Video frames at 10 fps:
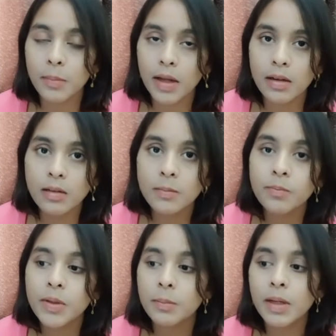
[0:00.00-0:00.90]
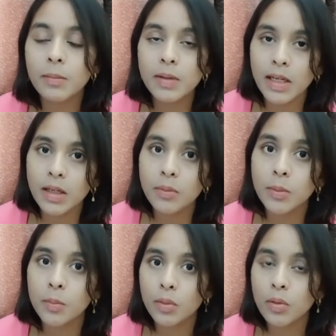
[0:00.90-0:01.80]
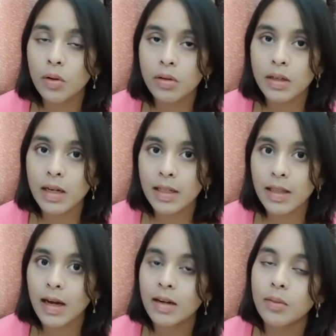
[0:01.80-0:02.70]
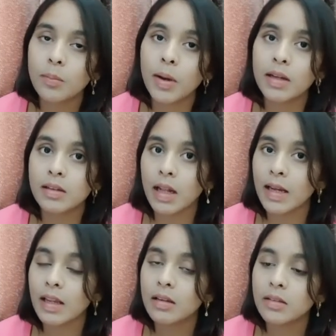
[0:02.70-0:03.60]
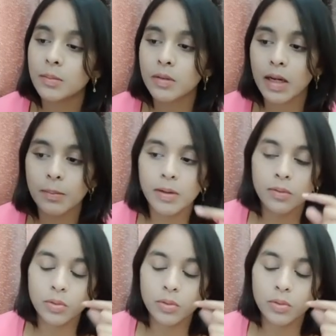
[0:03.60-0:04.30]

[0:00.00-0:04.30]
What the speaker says: manner, be updated with more content like that by liking or subscribing